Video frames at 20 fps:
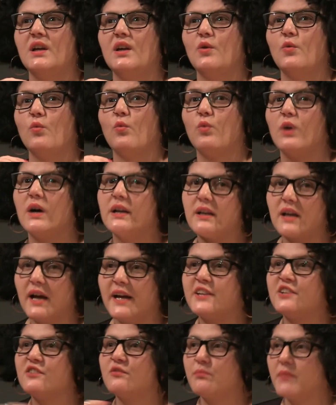what
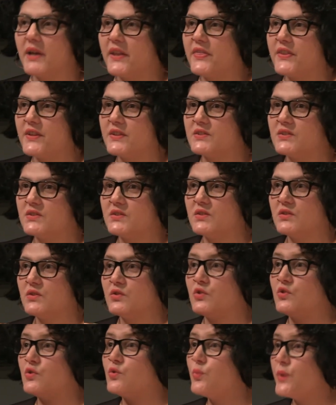kind of methods
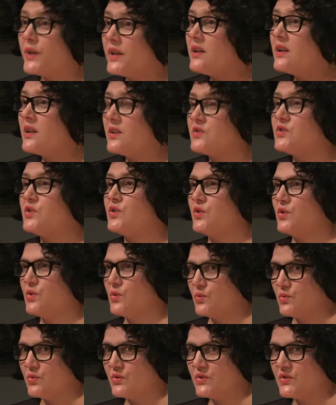do we need to
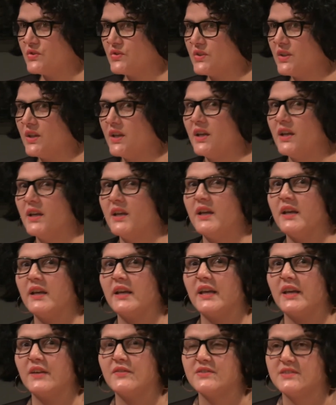use
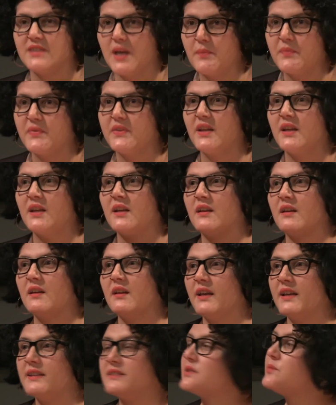if
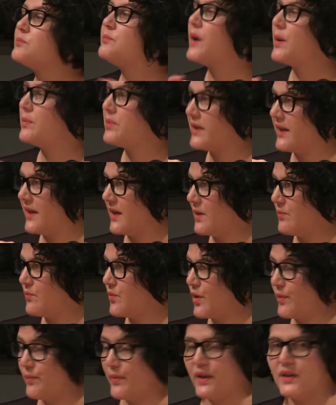something isn't public
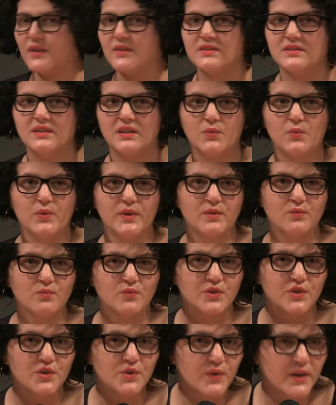anymore? Because
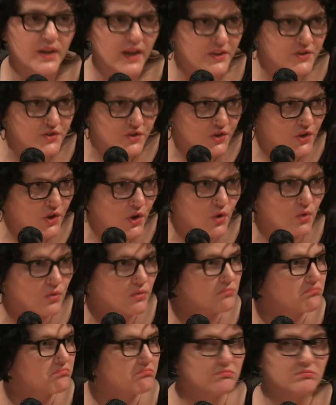when you're an
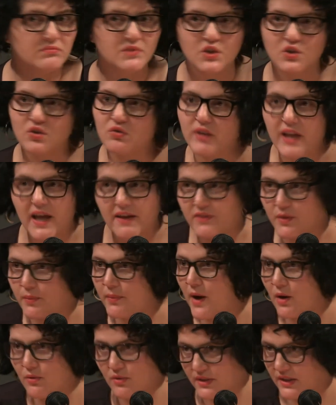NGO, you don't have the
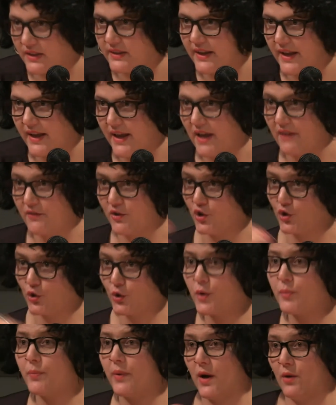power that they have.
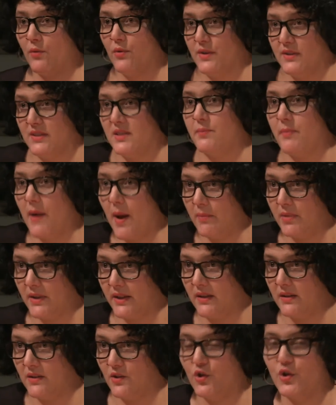Your power is the
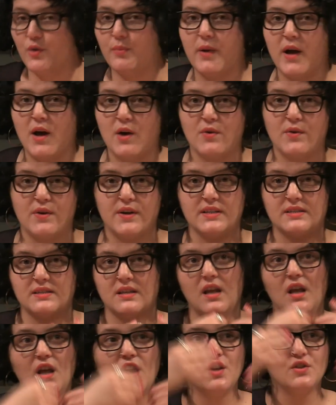public. Your power is
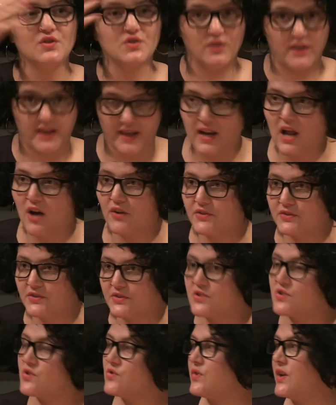to get out on
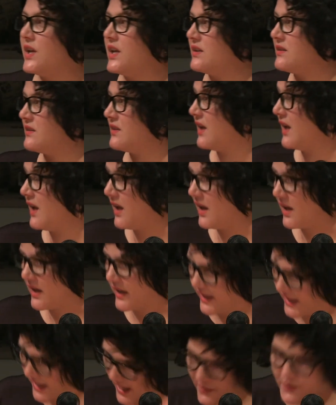the street,
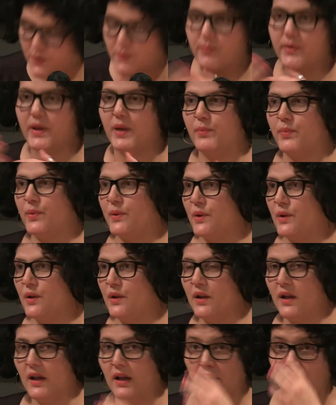gather
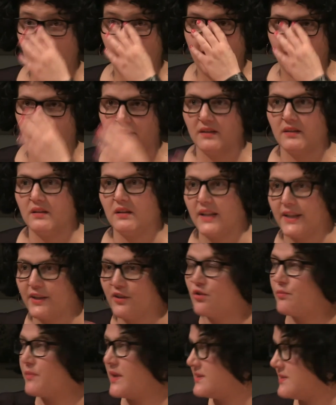people, and let
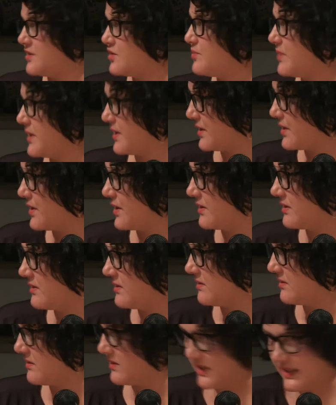your message be heard.
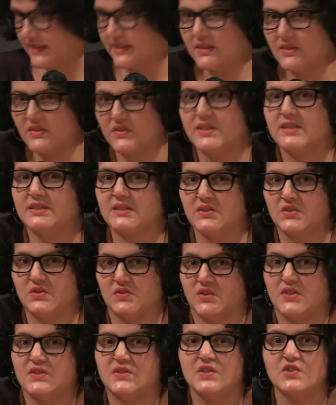This
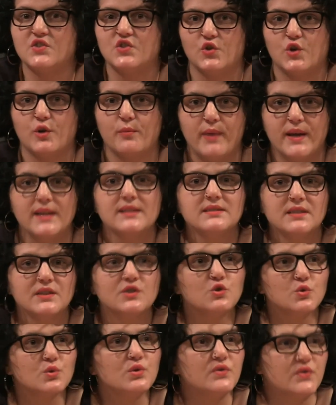is your
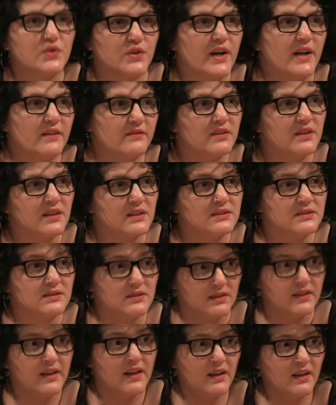basic tool for
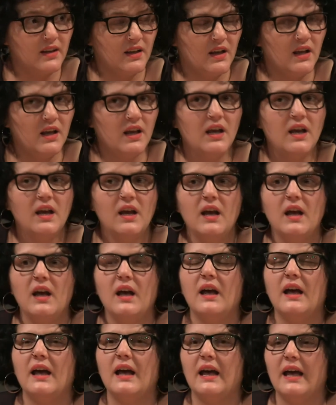advocacy, yeah?
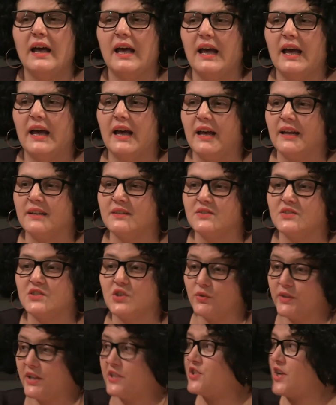And
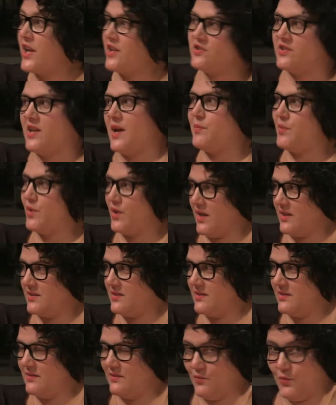so they changed up on
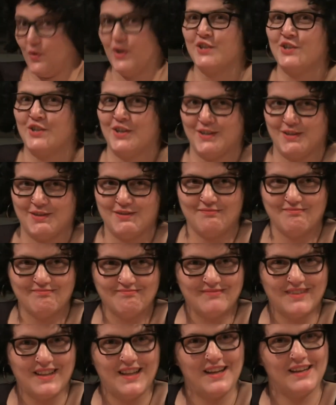us, which is
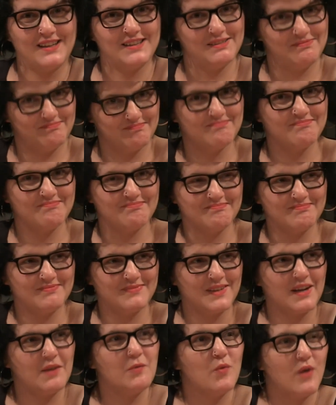like,
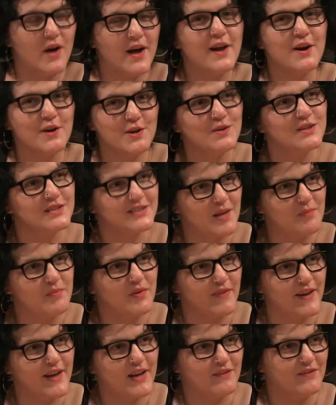why are you a step
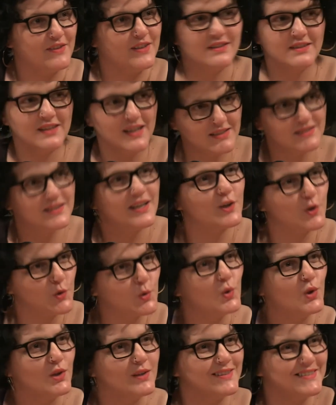ahead of that? That's not
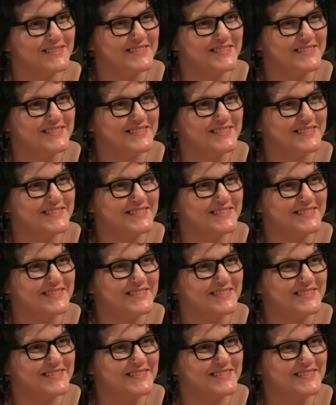cool.